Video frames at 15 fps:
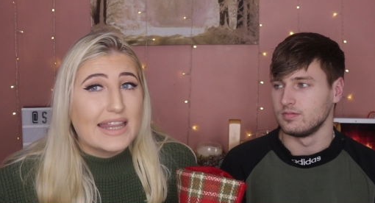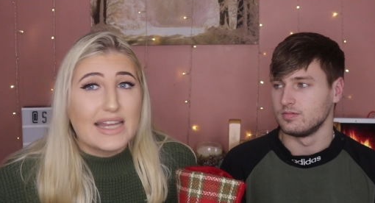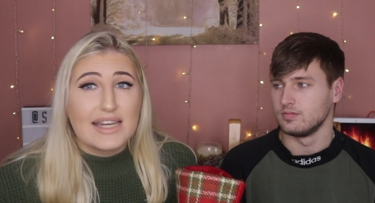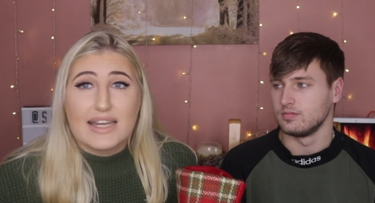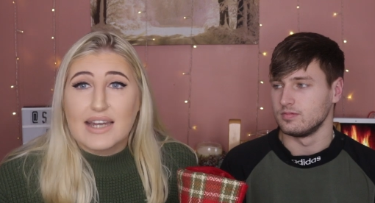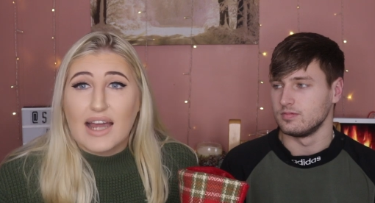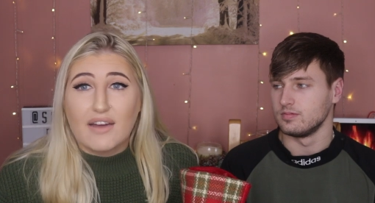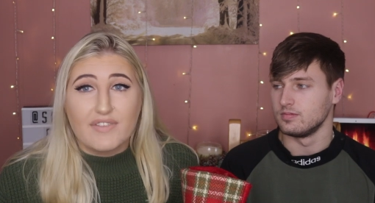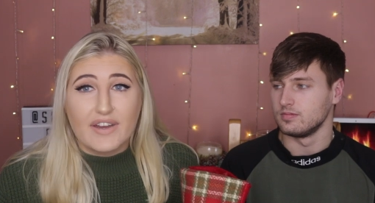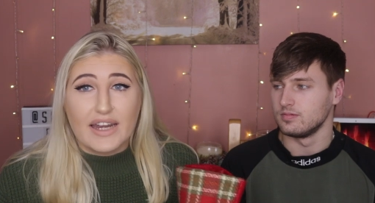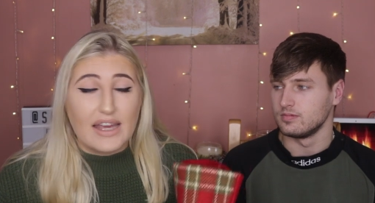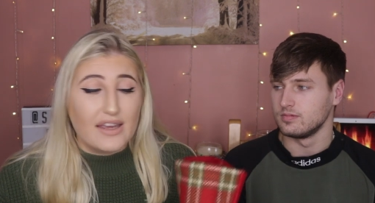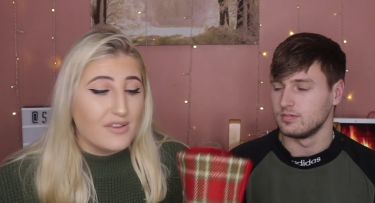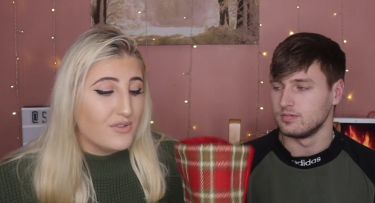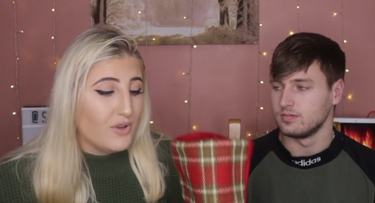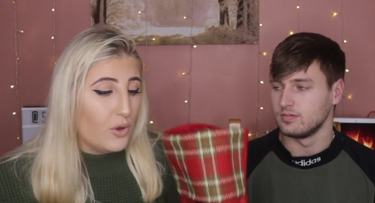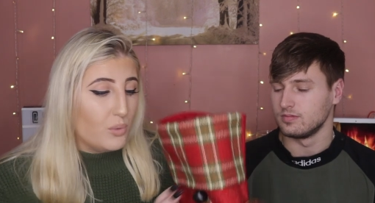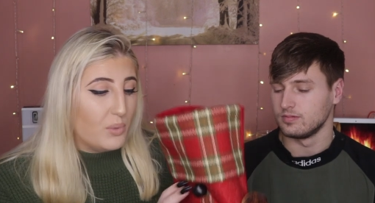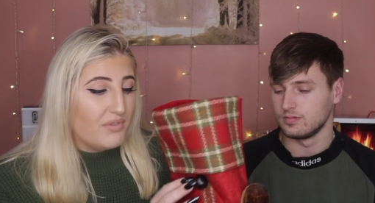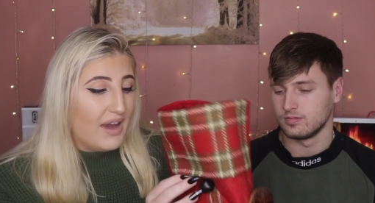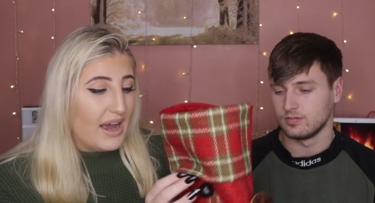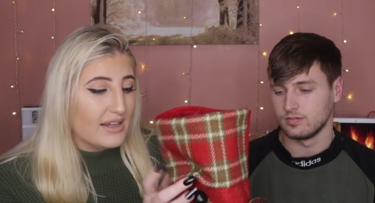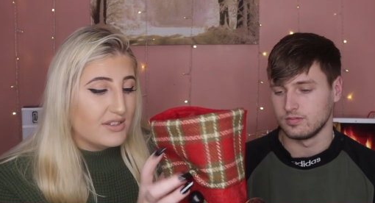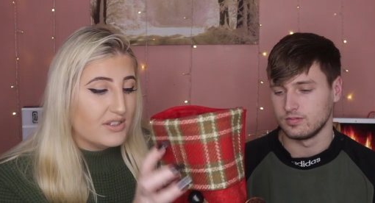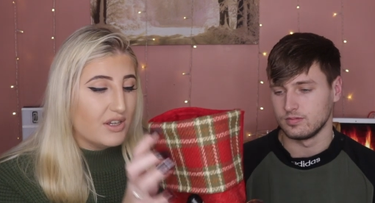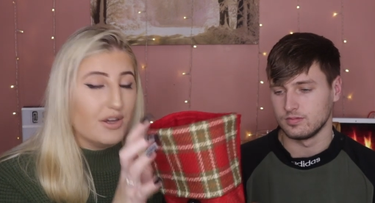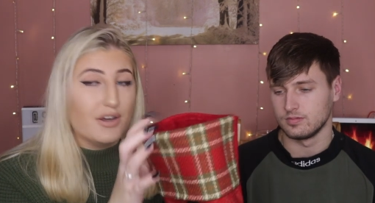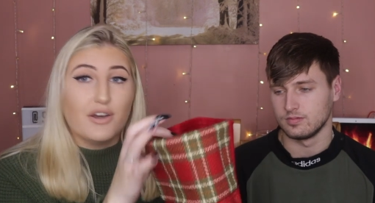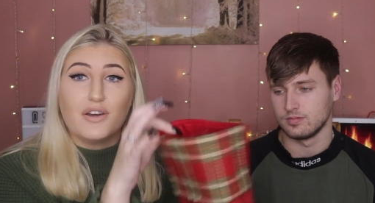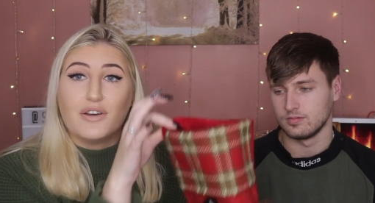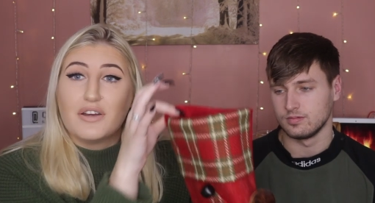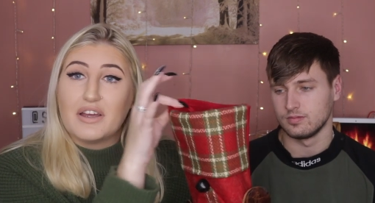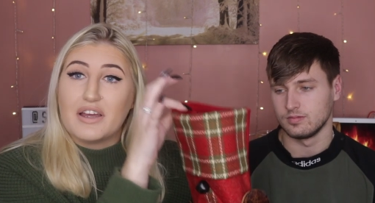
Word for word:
Speaker 1: they didn't have any. So we've had to